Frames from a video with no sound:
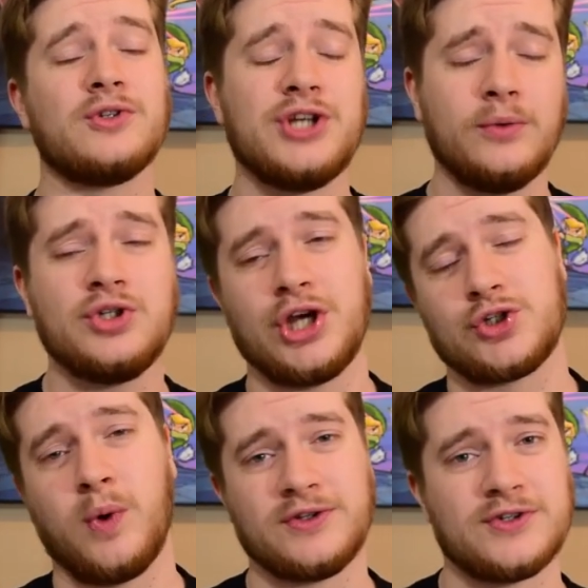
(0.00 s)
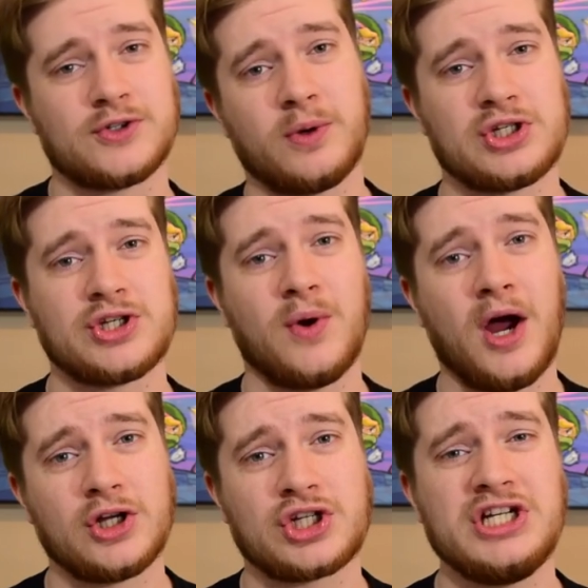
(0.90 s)
don't judge 1-2 Switch too
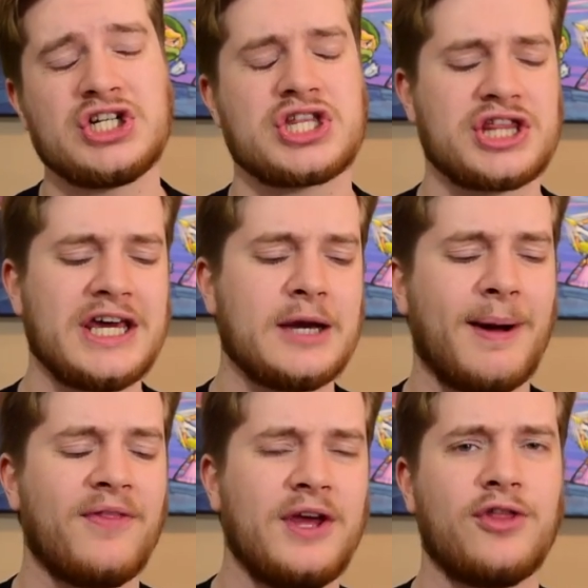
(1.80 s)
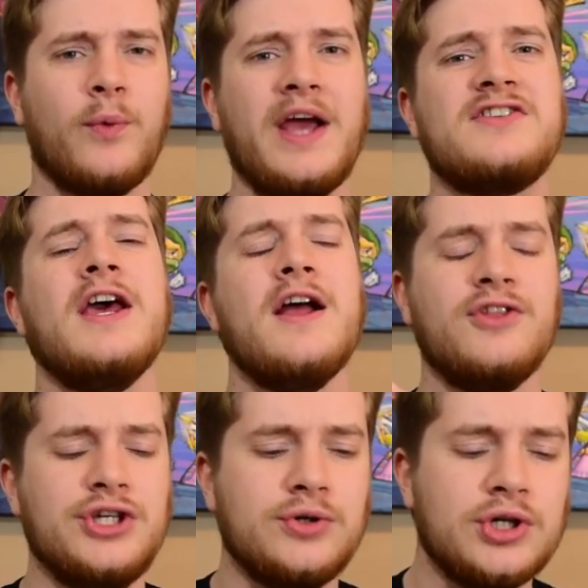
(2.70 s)
harshly, just think about the other ways
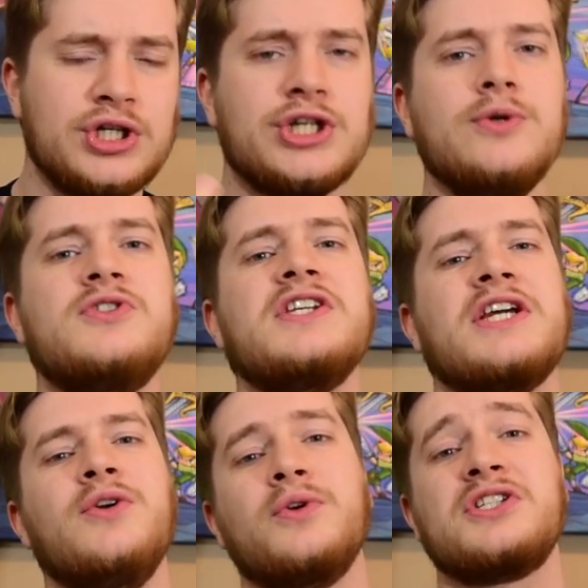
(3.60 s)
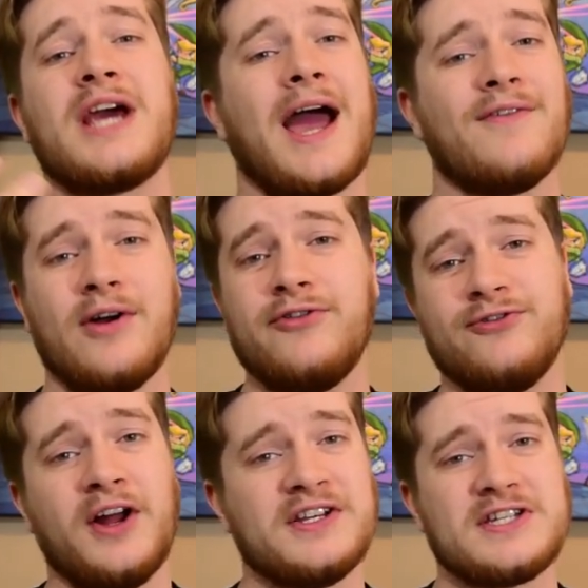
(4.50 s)
that you could use it in order to have a
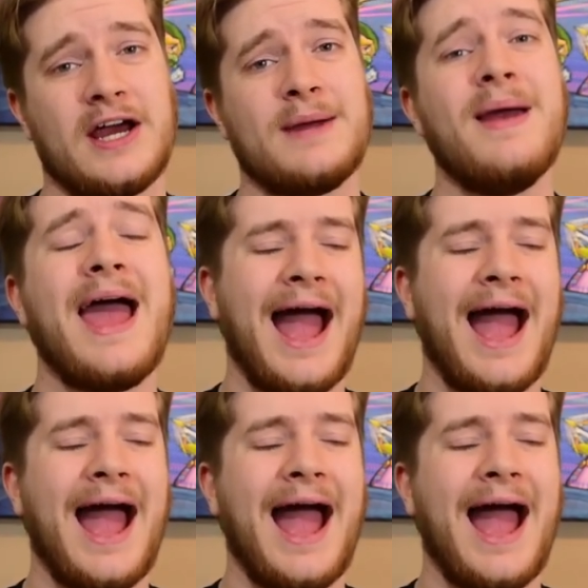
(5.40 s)
fun time,